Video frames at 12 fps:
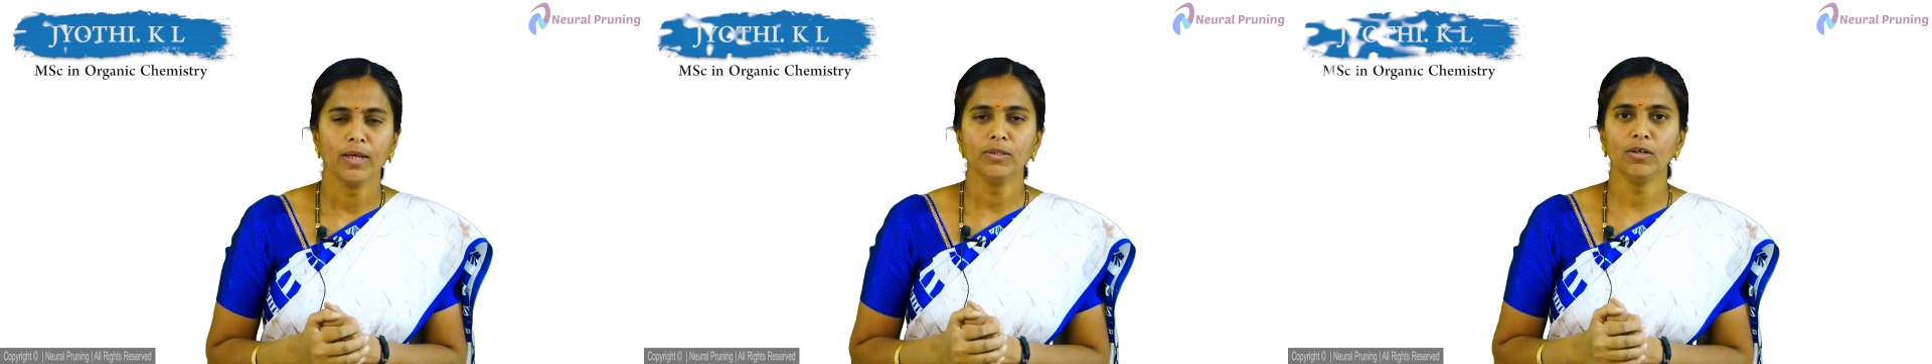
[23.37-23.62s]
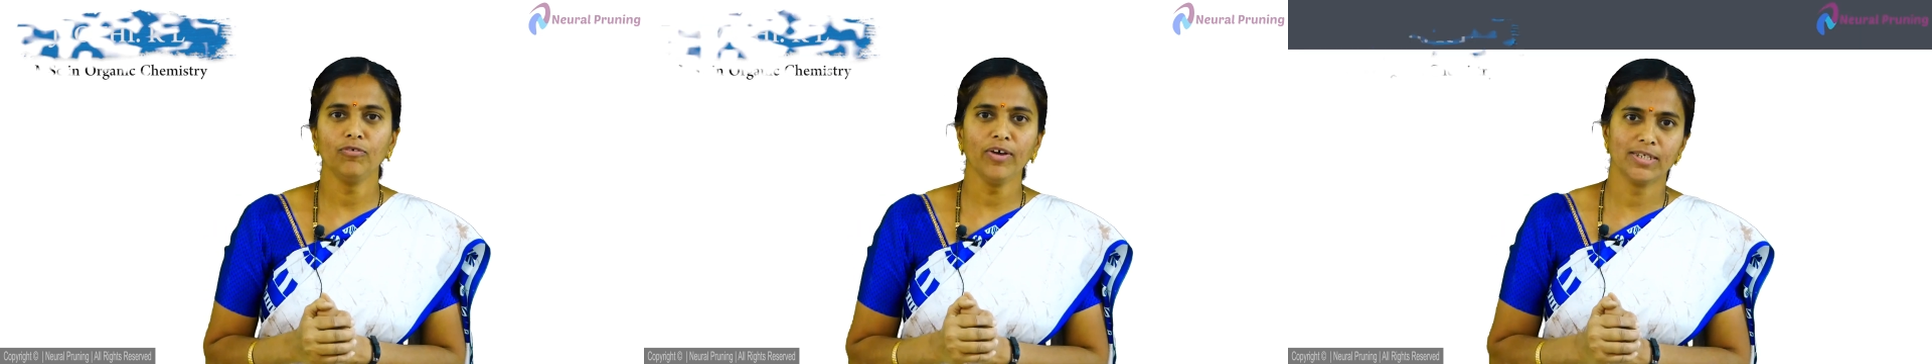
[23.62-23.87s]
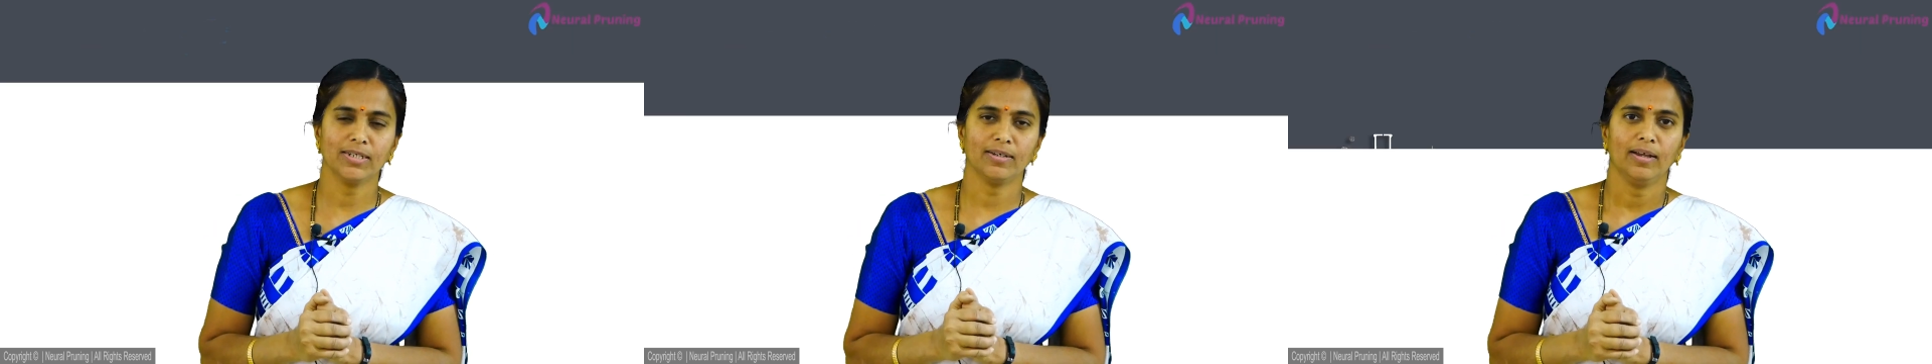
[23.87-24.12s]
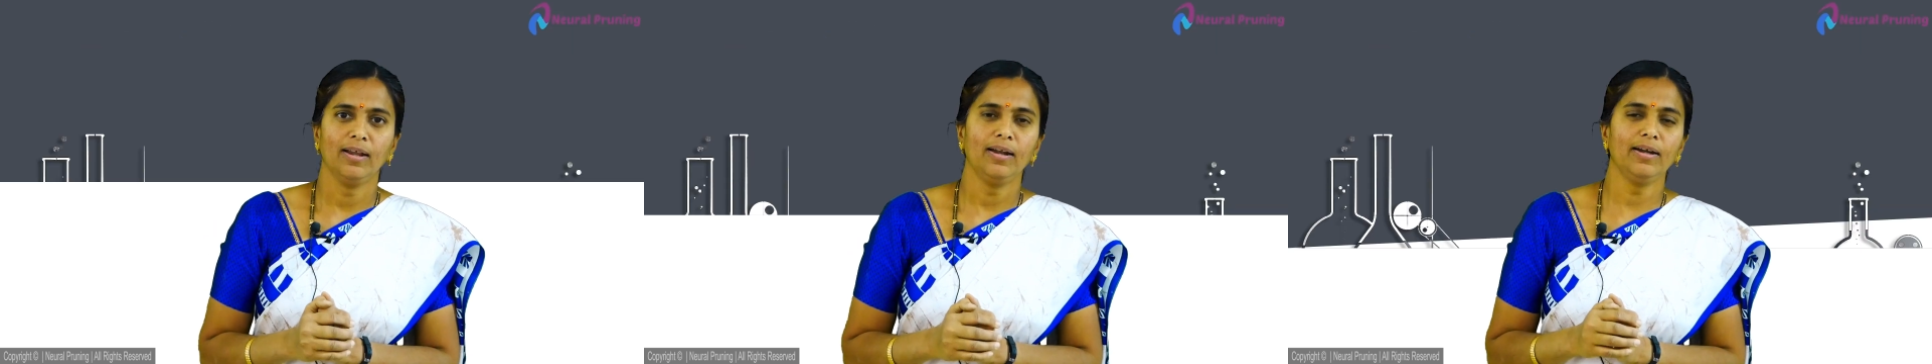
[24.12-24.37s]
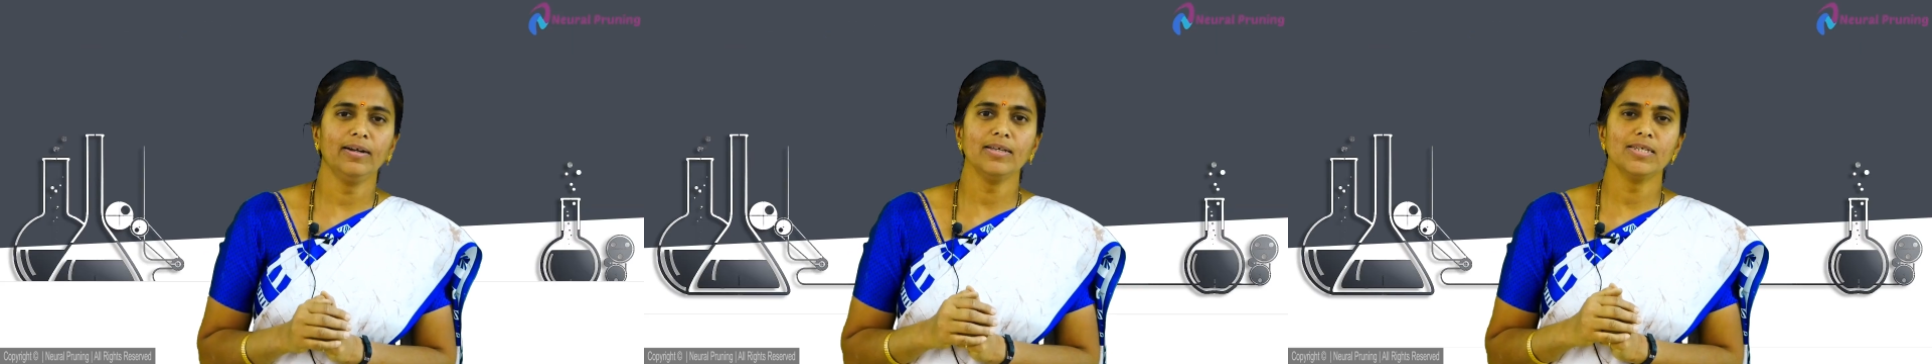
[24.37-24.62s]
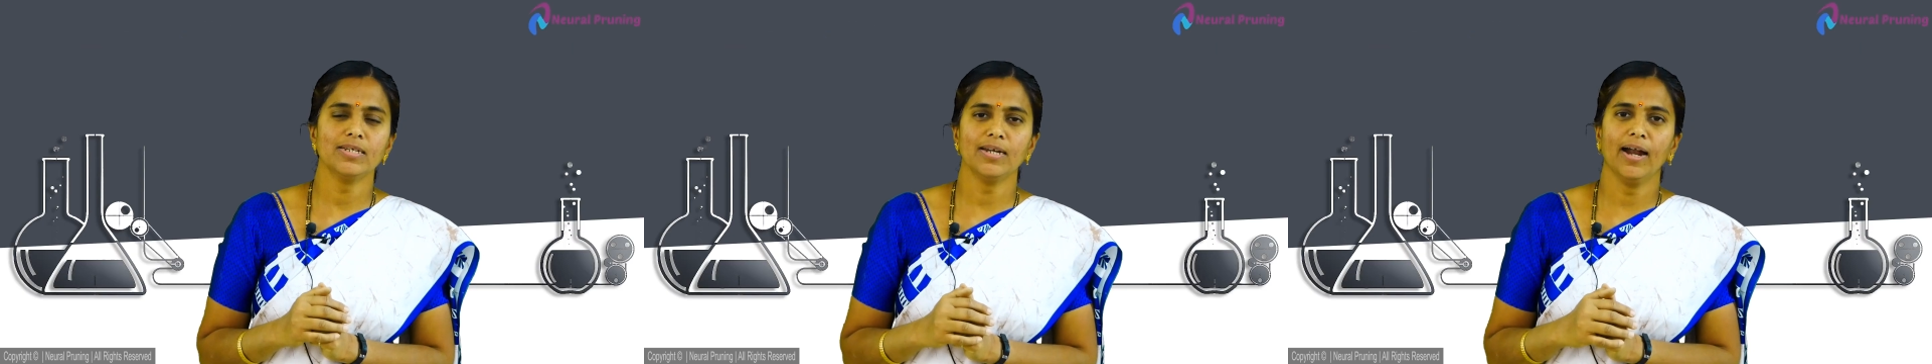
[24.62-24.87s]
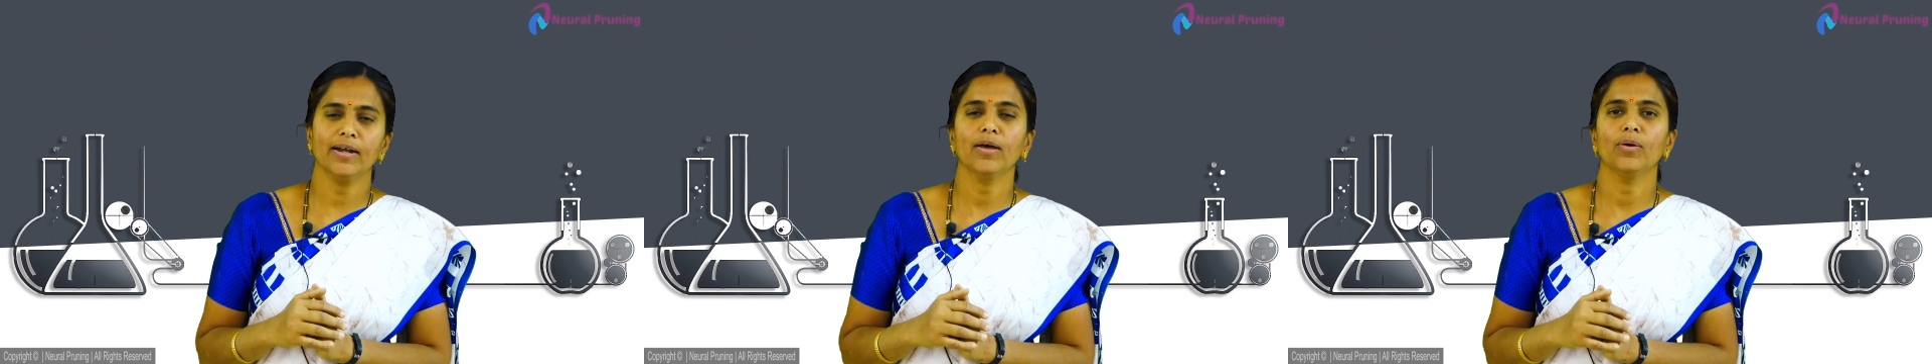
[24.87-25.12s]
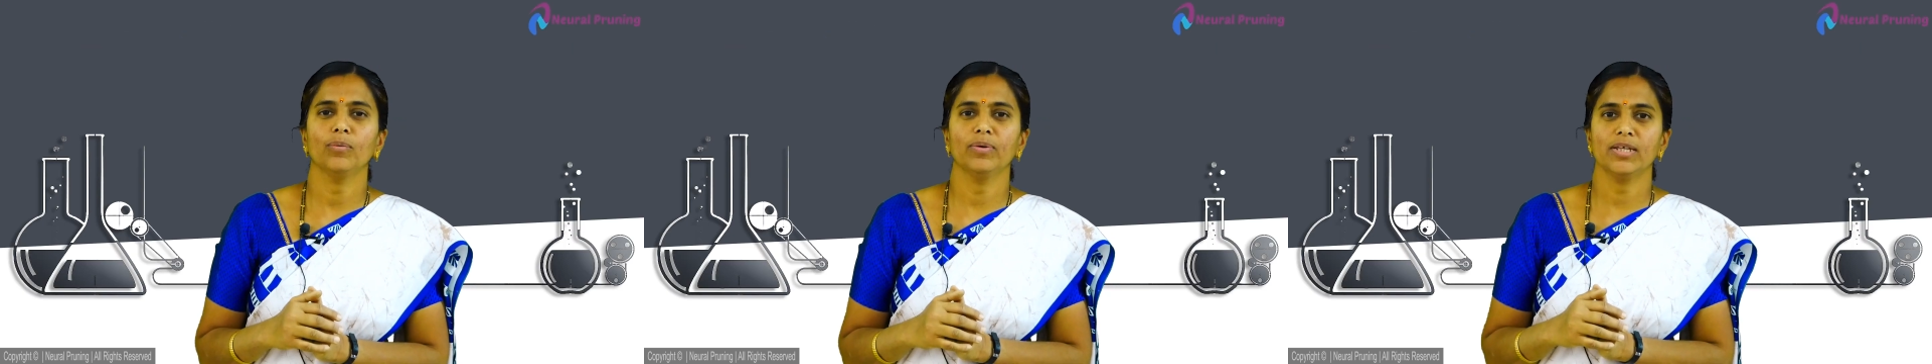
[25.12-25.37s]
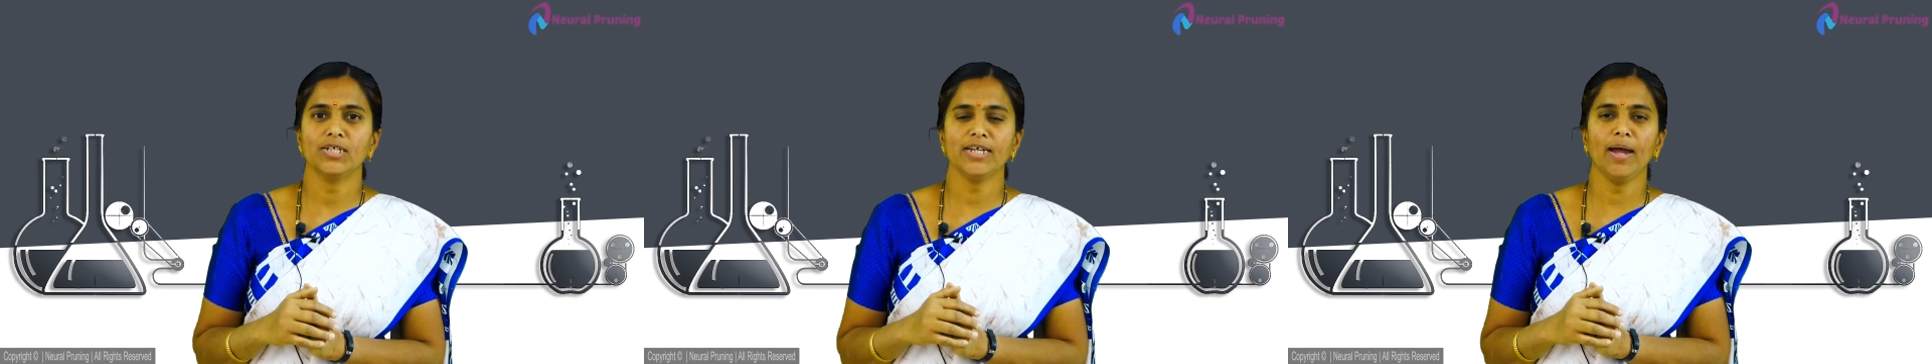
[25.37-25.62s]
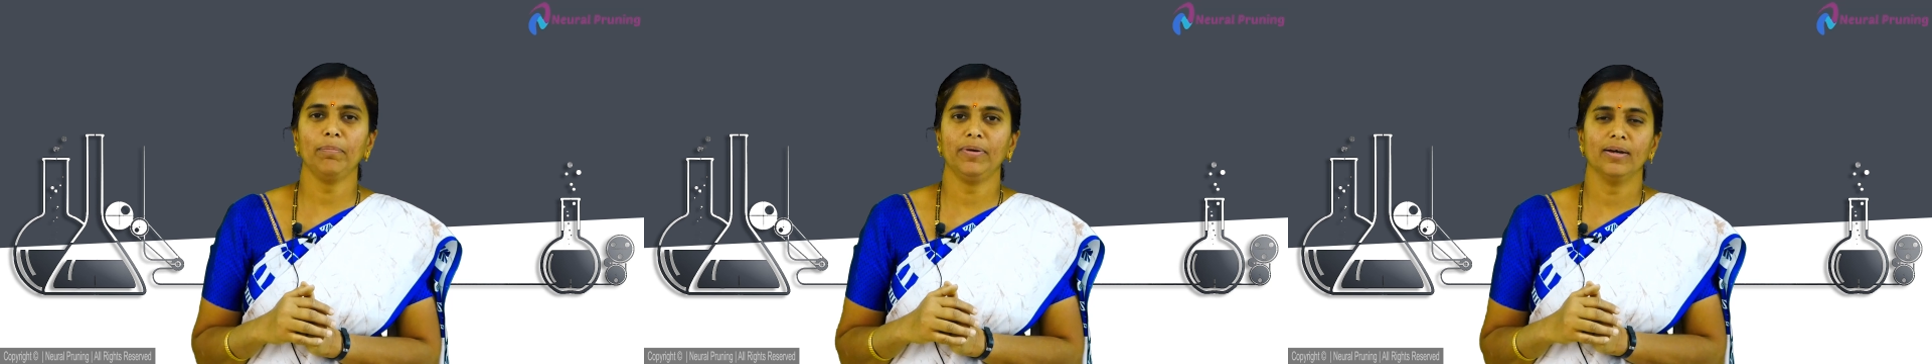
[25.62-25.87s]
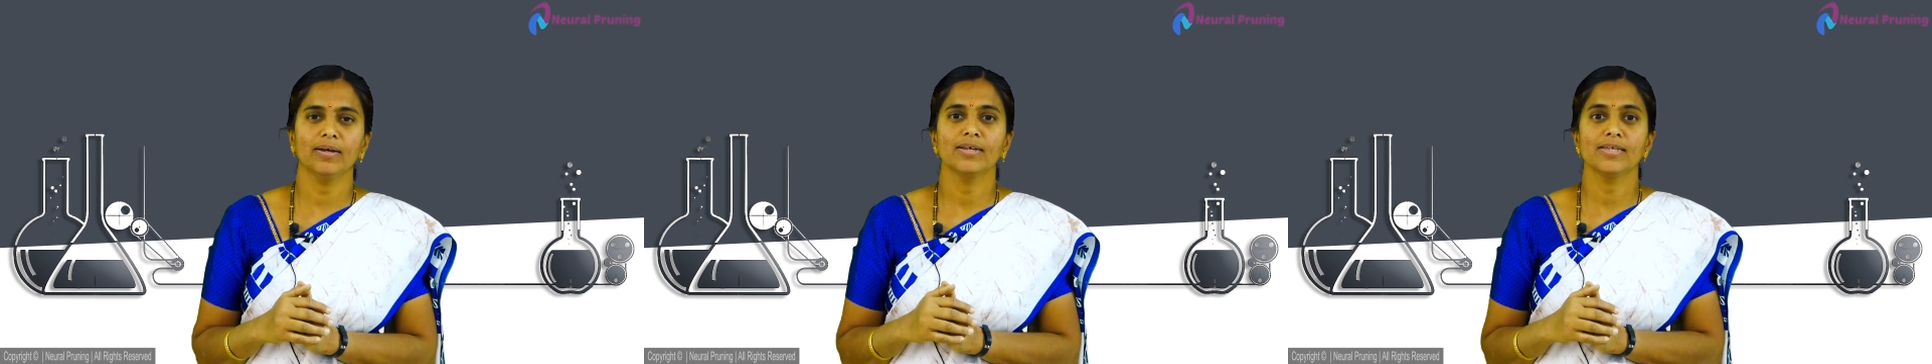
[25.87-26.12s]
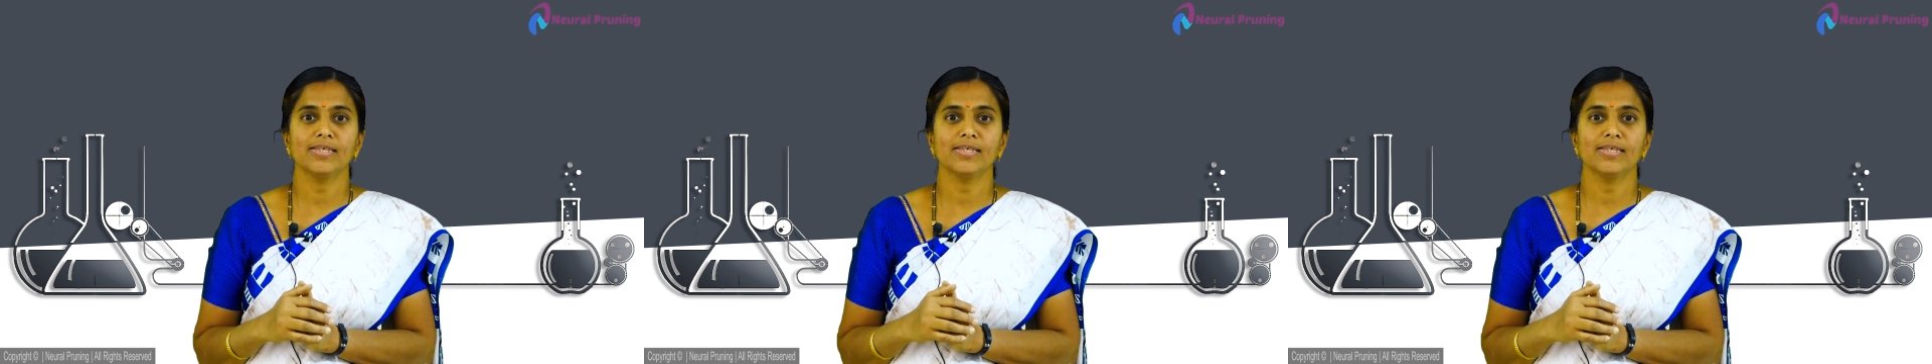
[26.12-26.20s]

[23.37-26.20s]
So first, let us start with the chapter